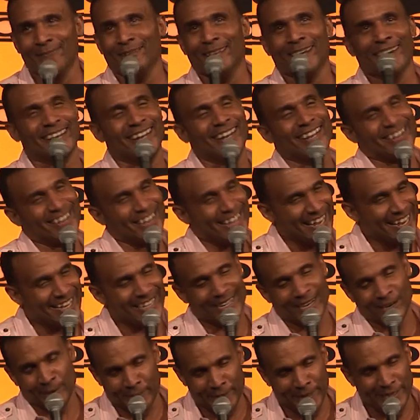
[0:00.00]
and I'm looking at her
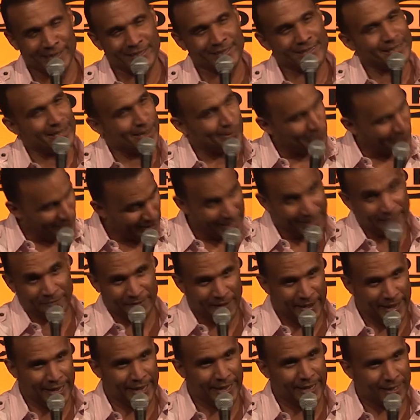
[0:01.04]
like, no, bitch, I'm really
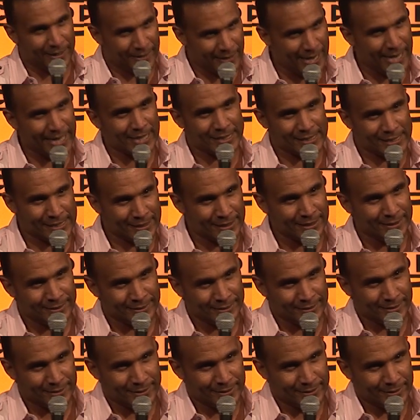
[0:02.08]
funny, okay? It's
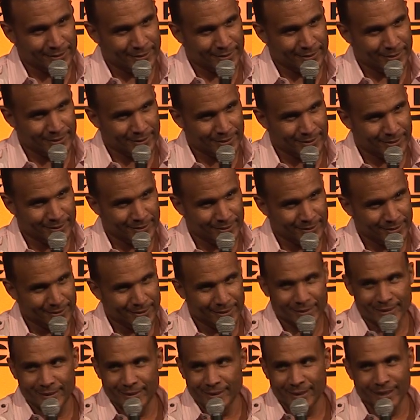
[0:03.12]

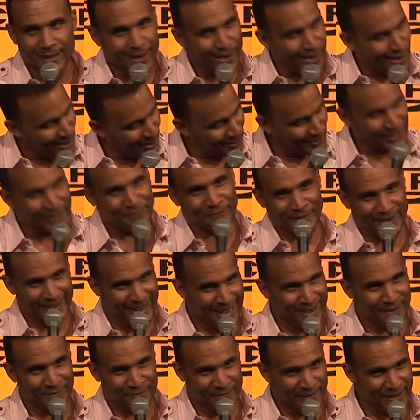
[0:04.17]
a whole
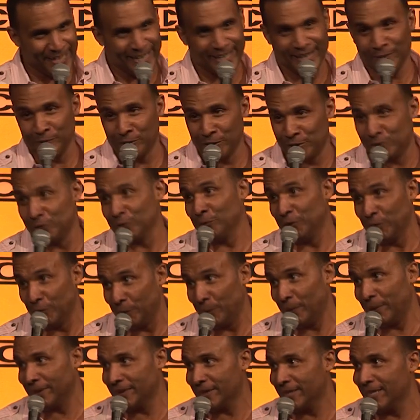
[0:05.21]
different kind of funny than what you
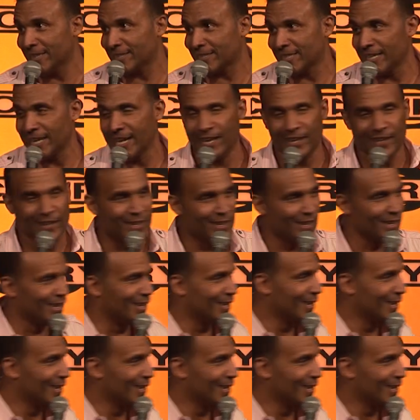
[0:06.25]
doing, you know what I'm saying?